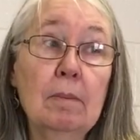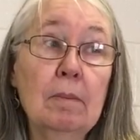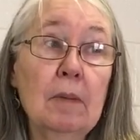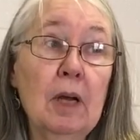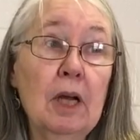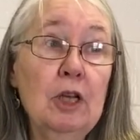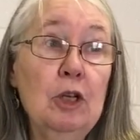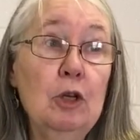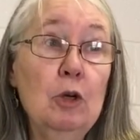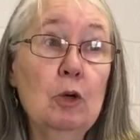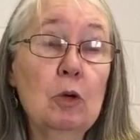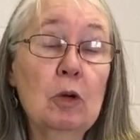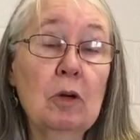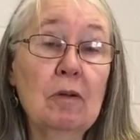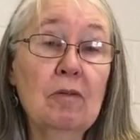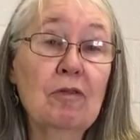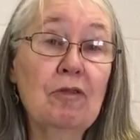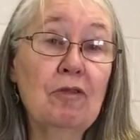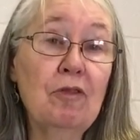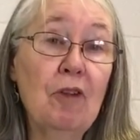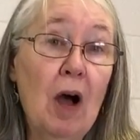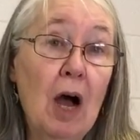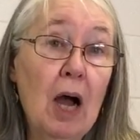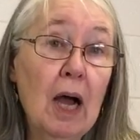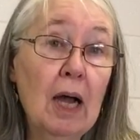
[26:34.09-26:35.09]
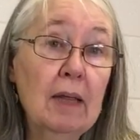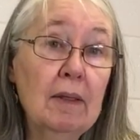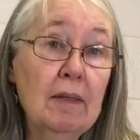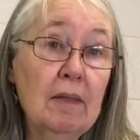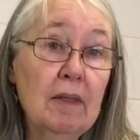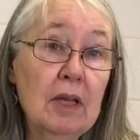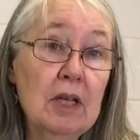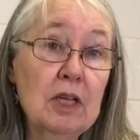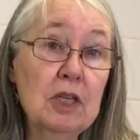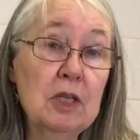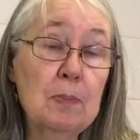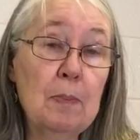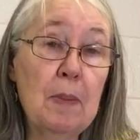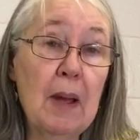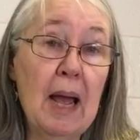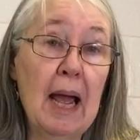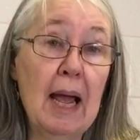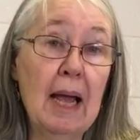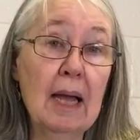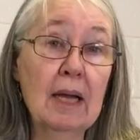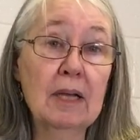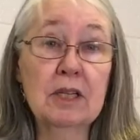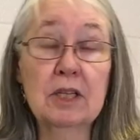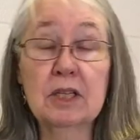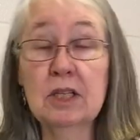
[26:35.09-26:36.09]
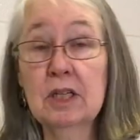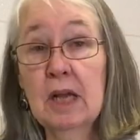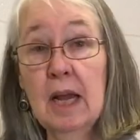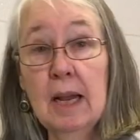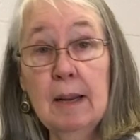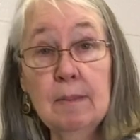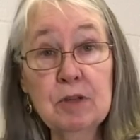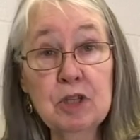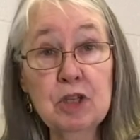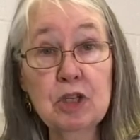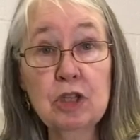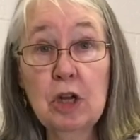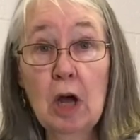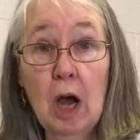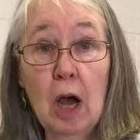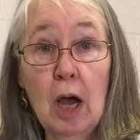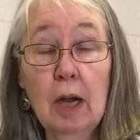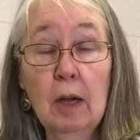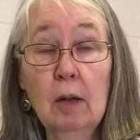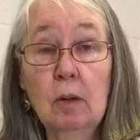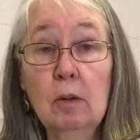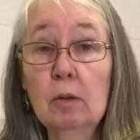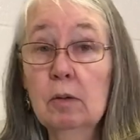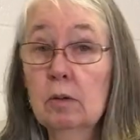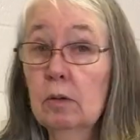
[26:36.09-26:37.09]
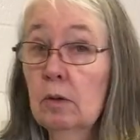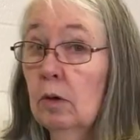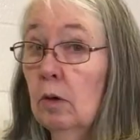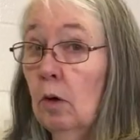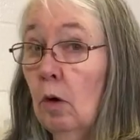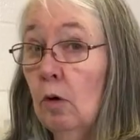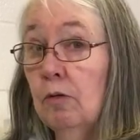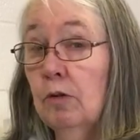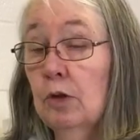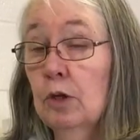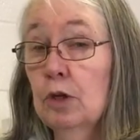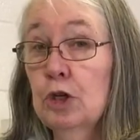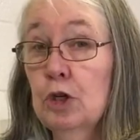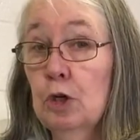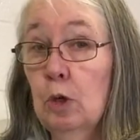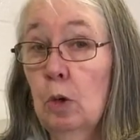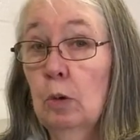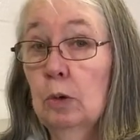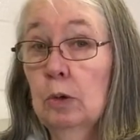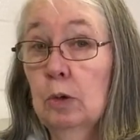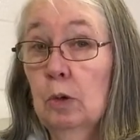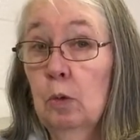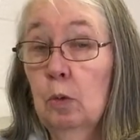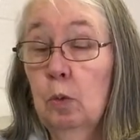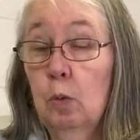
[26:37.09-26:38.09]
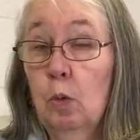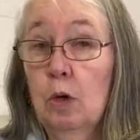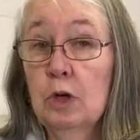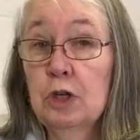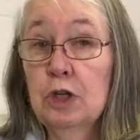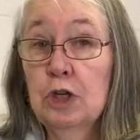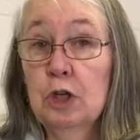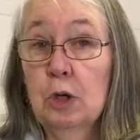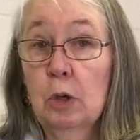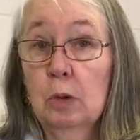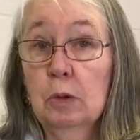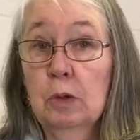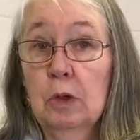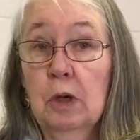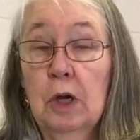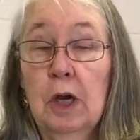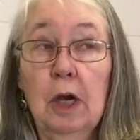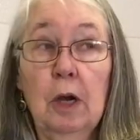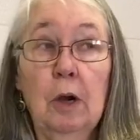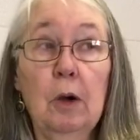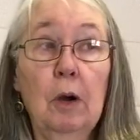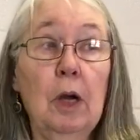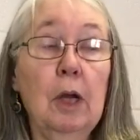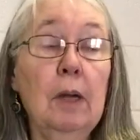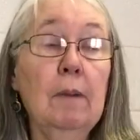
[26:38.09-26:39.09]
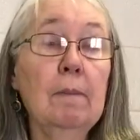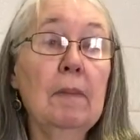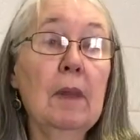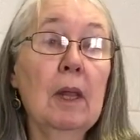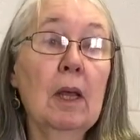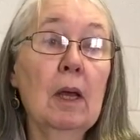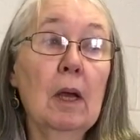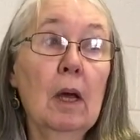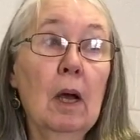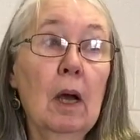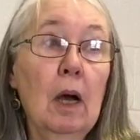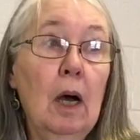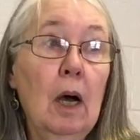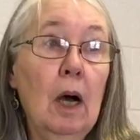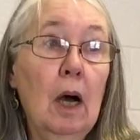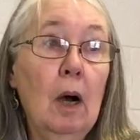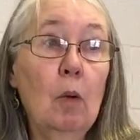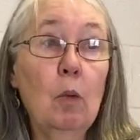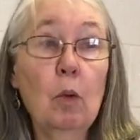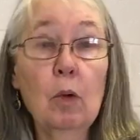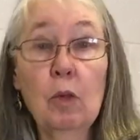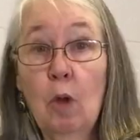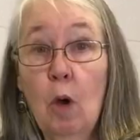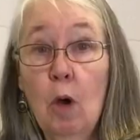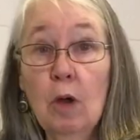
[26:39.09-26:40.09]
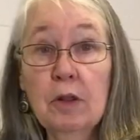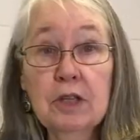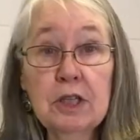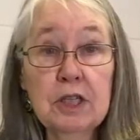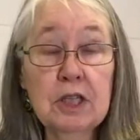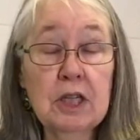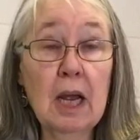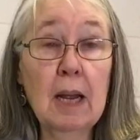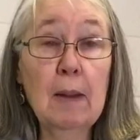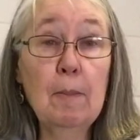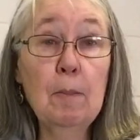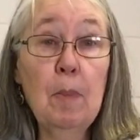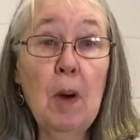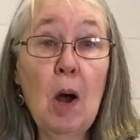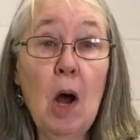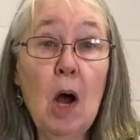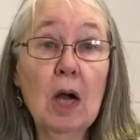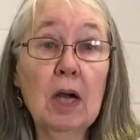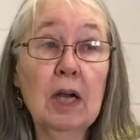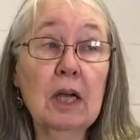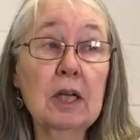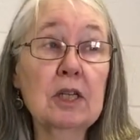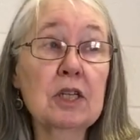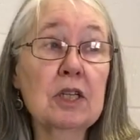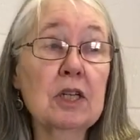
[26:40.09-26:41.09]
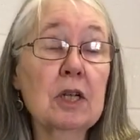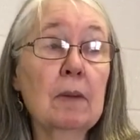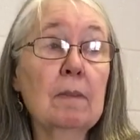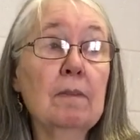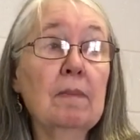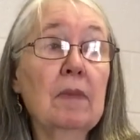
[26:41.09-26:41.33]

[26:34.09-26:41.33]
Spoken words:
You can find these bags, same style, over the shoulder, one shoulder carry, with all the same pockets,